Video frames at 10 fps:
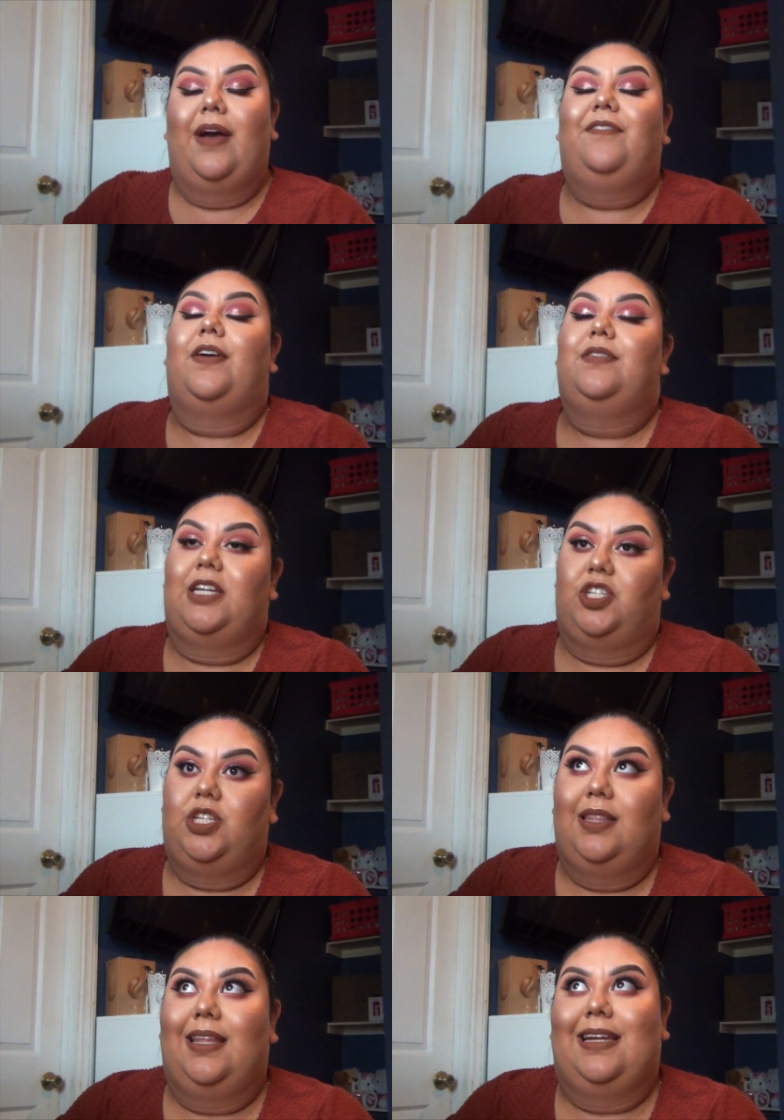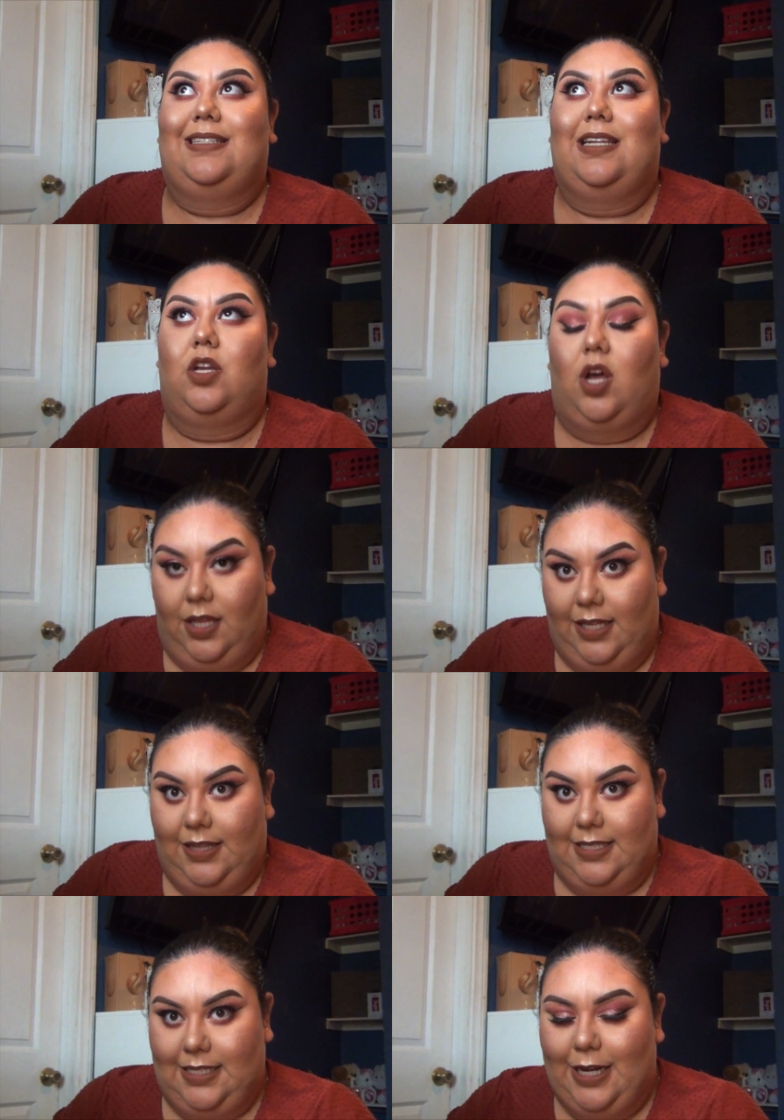A foundation that I did not like
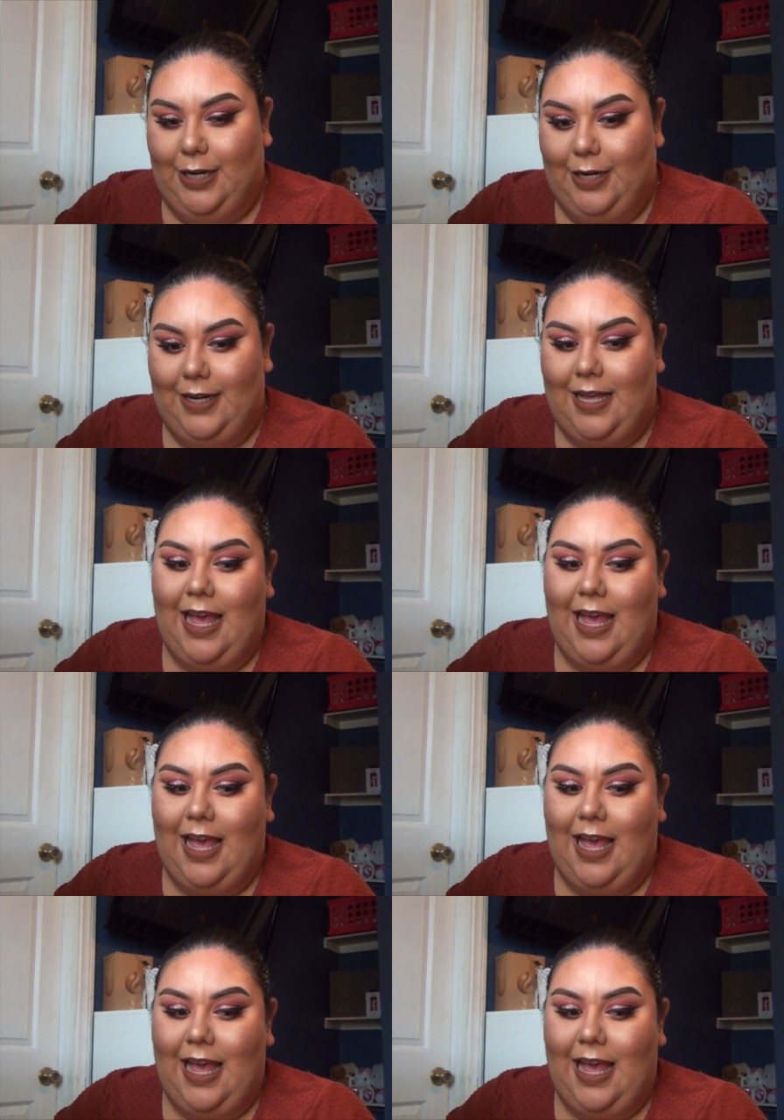this year.